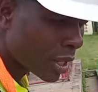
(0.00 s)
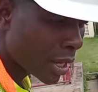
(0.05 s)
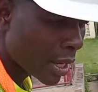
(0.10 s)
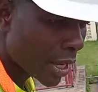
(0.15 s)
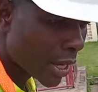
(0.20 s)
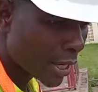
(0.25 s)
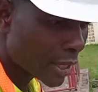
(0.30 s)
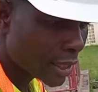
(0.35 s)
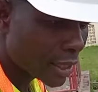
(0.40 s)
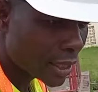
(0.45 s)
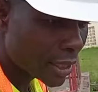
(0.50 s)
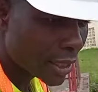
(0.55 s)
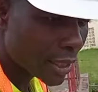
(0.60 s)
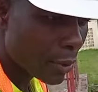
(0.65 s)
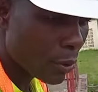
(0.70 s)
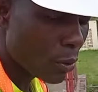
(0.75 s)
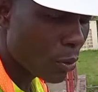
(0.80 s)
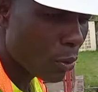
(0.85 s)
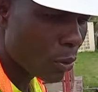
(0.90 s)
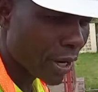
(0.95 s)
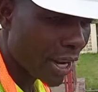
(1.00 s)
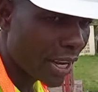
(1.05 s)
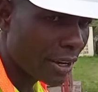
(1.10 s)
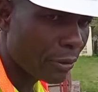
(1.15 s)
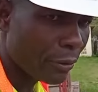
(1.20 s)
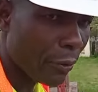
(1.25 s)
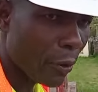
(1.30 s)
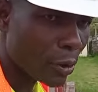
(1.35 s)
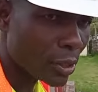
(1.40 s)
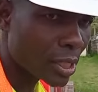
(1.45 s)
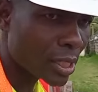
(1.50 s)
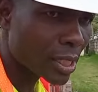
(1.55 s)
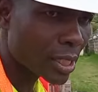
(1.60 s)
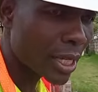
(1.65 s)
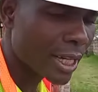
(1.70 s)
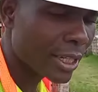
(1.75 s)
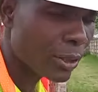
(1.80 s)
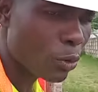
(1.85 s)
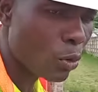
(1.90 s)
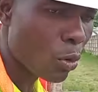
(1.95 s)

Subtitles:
and we'll reinforce and we'll